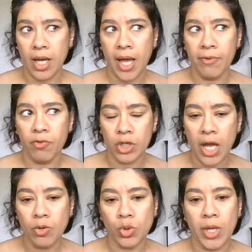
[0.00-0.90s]
would
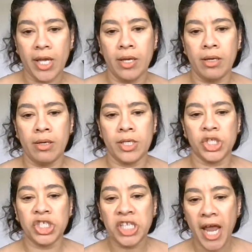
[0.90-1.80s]
love to
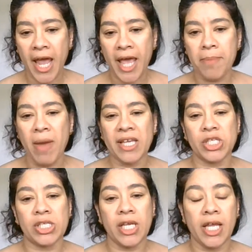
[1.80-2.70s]
share my
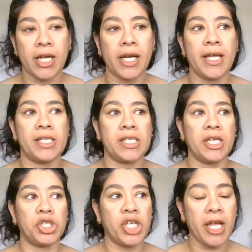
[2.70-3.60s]
secrets
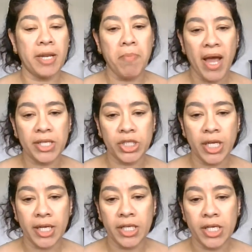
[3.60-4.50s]
and share my
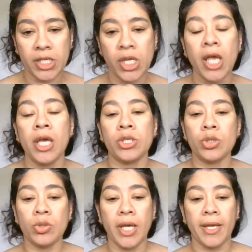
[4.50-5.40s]
techniques
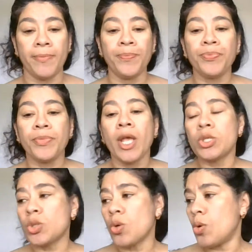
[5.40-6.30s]
today.
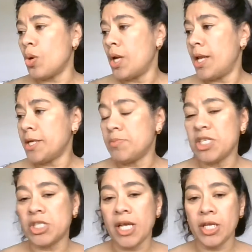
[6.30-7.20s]
So let me
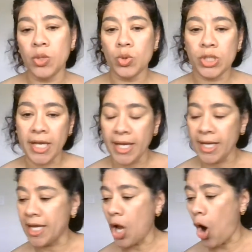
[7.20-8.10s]
tell you, take
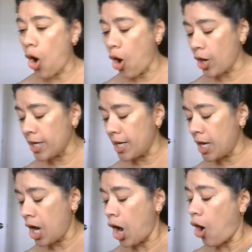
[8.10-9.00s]
any oil
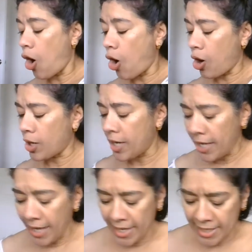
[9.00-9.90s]
or
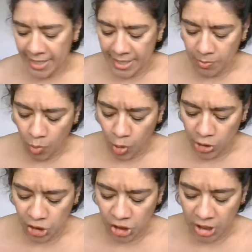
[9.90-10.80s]
any
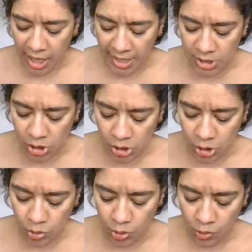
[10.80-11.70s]
moisturizer
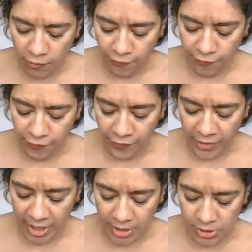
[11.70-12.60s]
to your
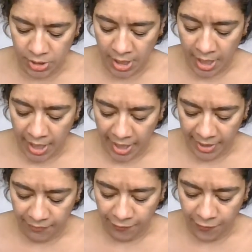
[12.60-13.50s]
face
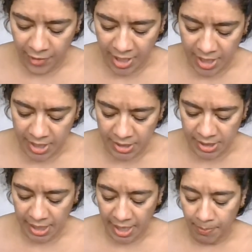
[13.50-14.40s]
and
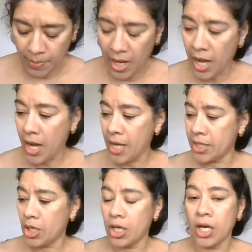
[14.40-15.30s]
first apply
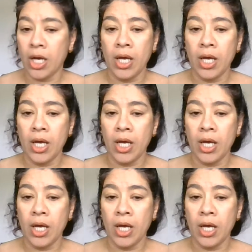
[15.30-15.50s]
the